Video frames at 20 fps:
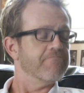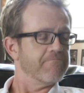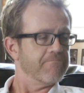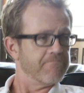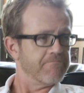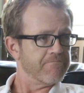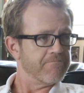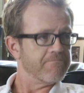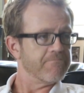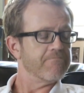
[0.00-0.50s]

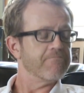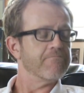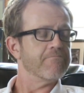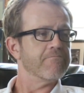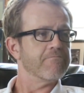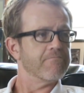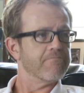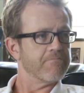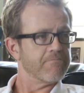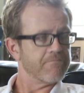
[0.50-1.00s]

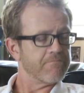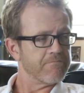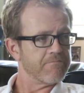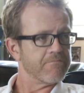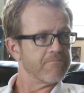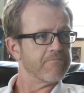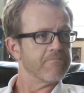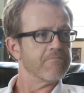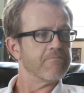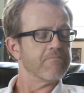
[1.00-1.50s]
teaching
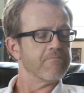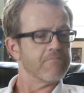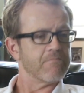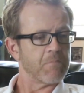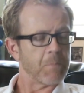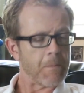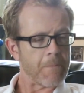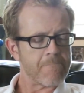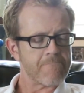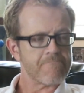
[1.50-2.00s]
and
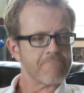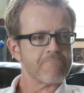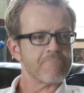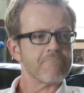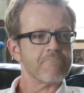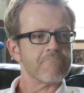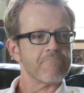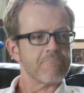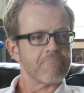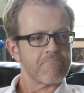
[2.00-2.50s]
speaking at
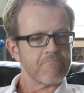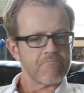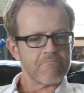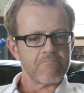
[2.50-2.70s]
conferences,